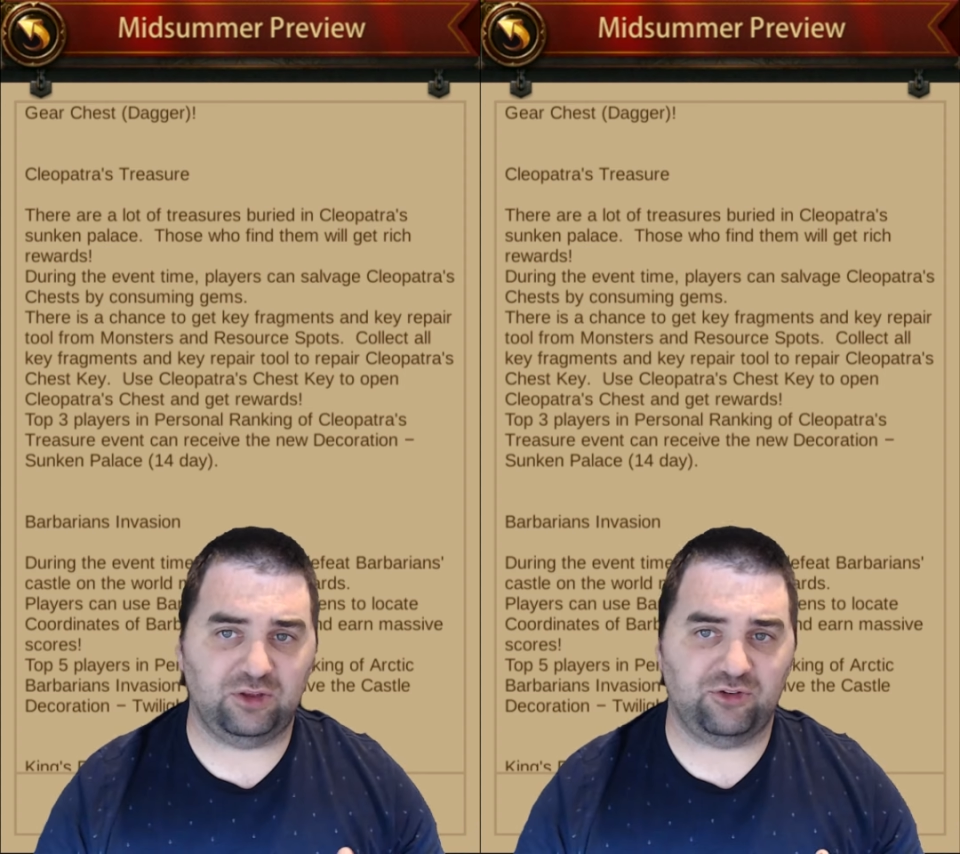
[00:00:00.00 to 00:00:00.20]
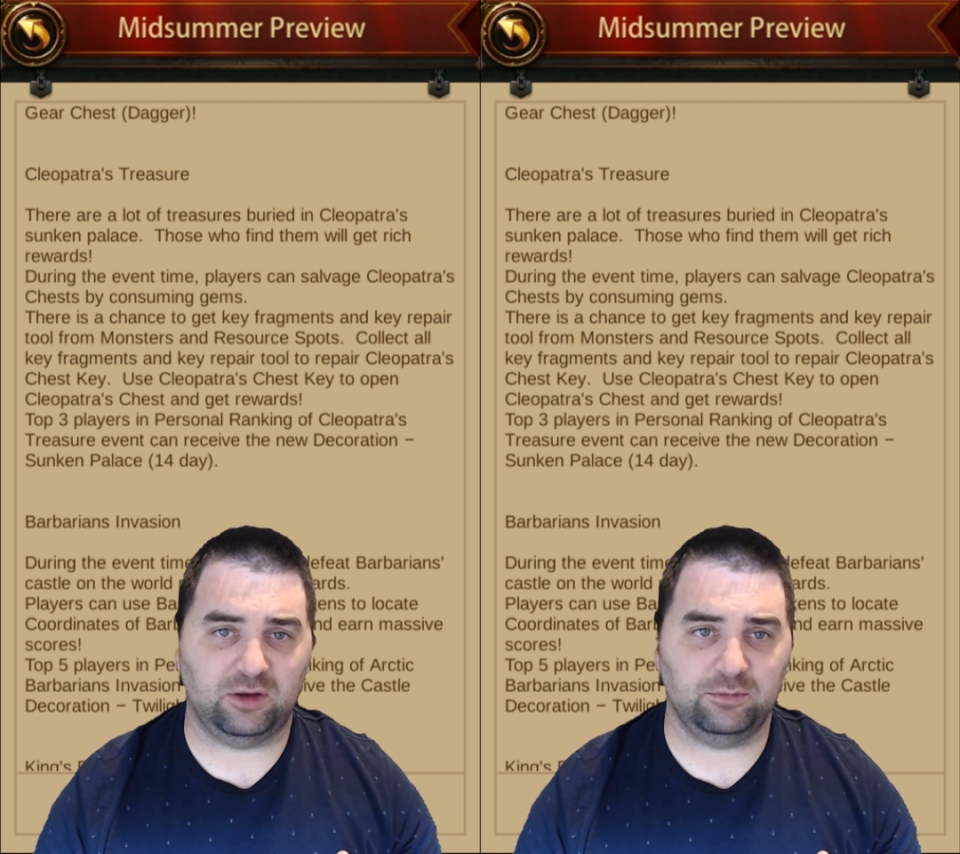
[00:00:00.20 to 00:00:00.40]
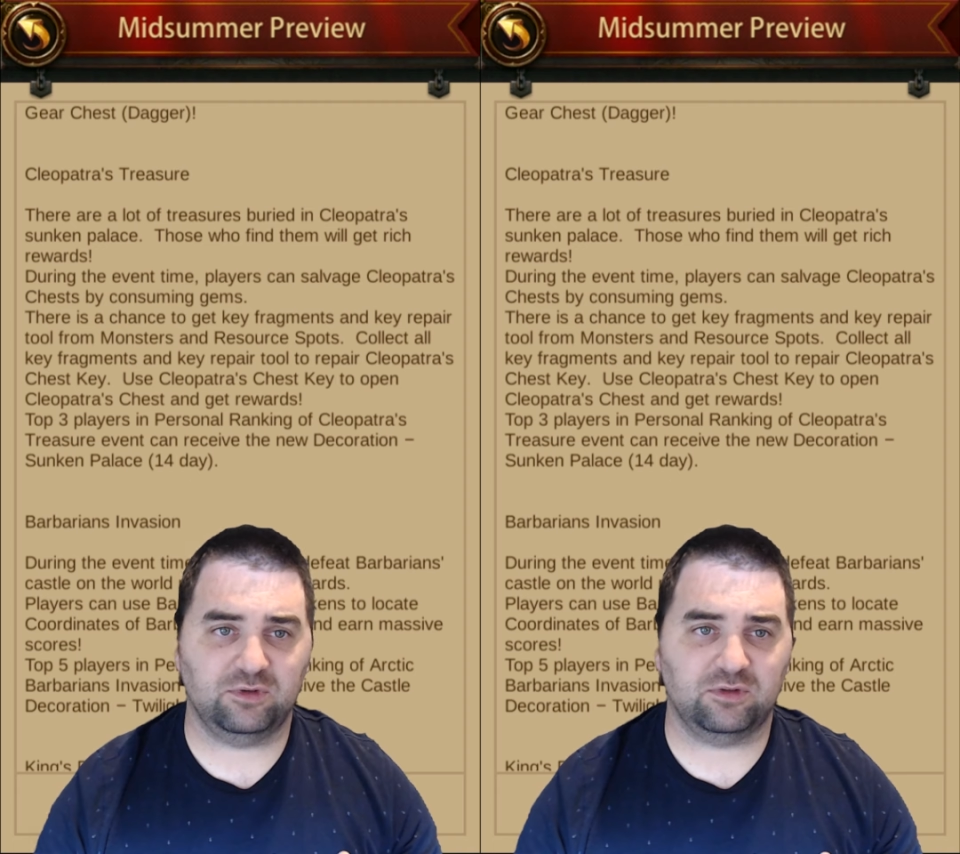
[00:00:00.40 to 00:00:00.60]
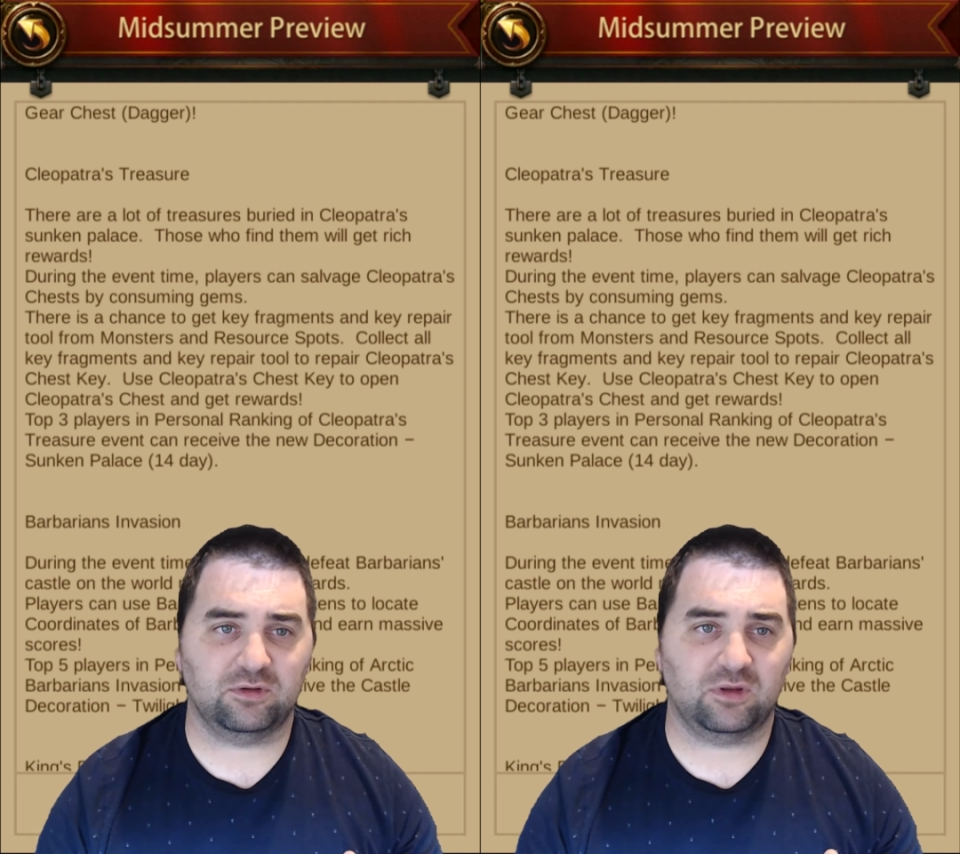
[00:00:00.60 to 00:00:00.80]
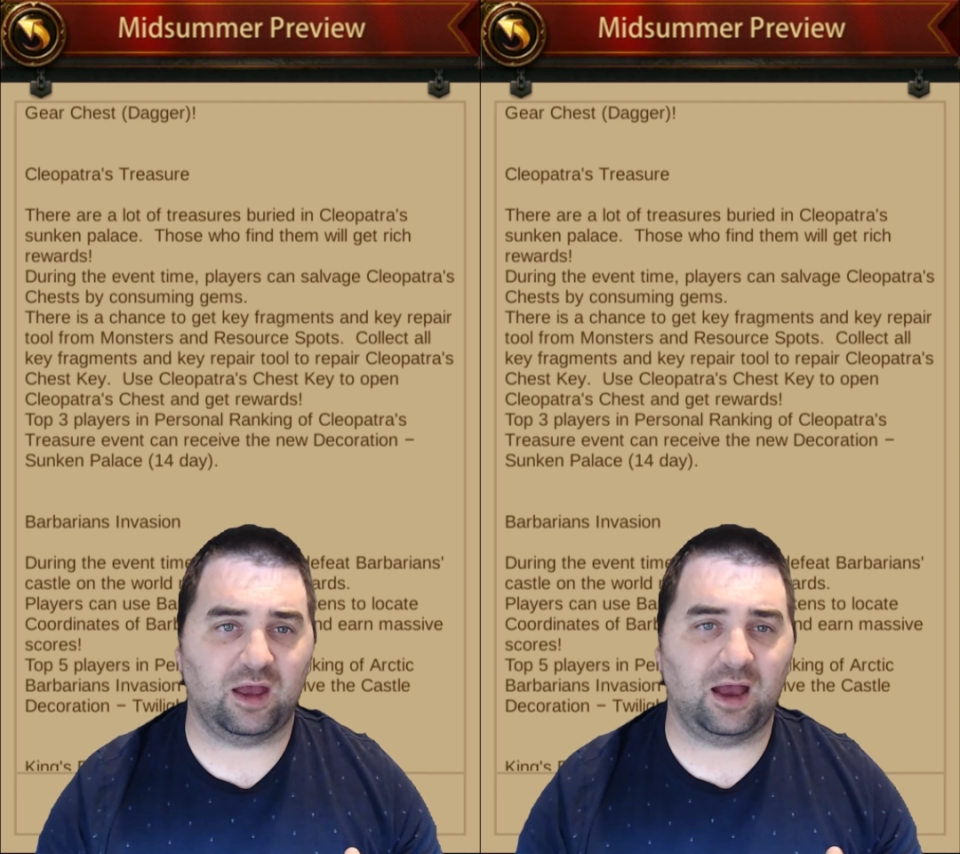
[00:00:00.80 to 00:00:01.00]
gems.
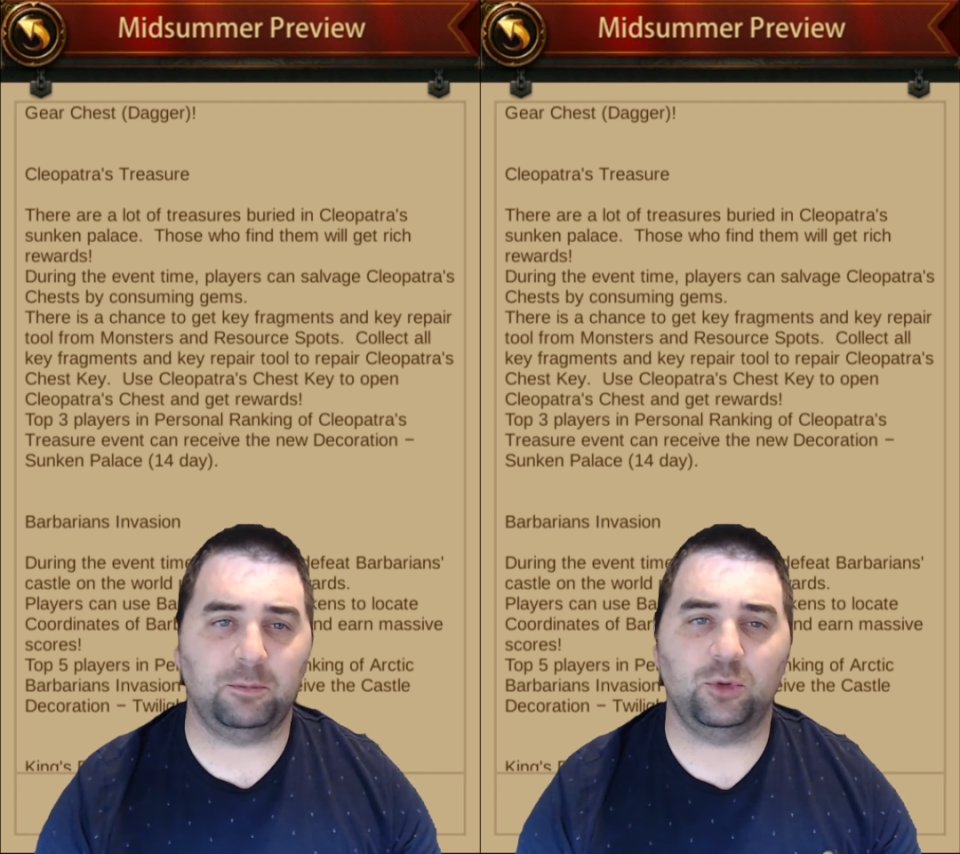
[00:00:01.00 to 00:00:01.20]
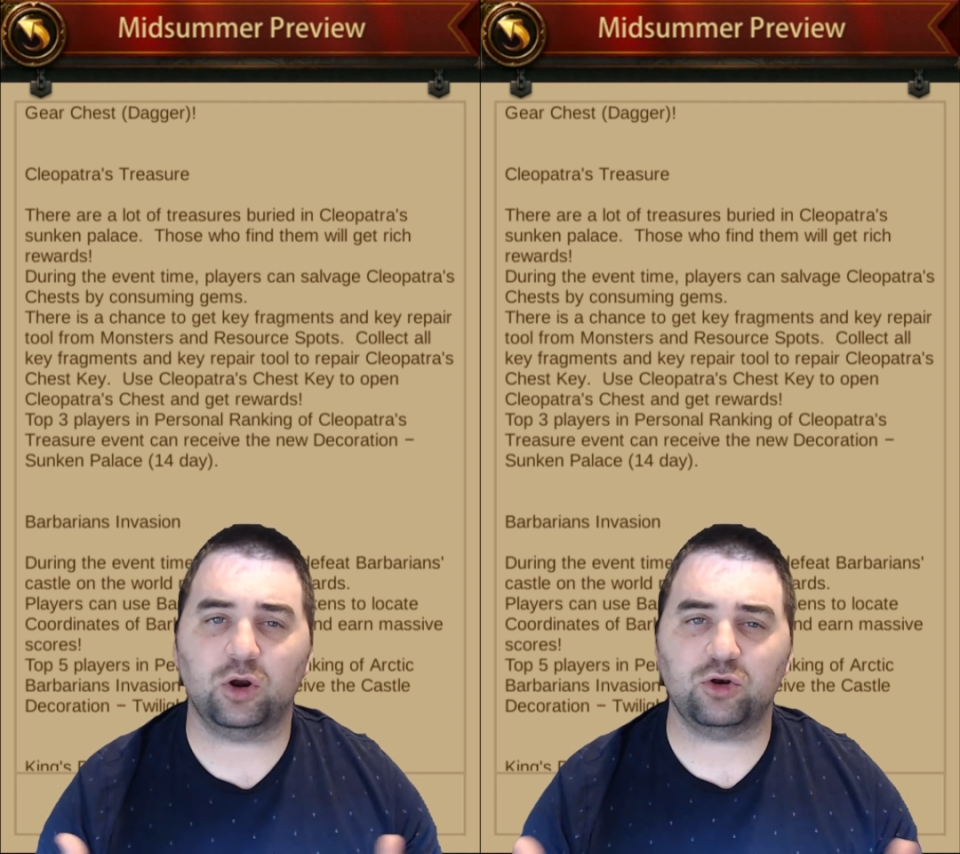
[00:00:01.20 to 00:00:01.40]
I'm not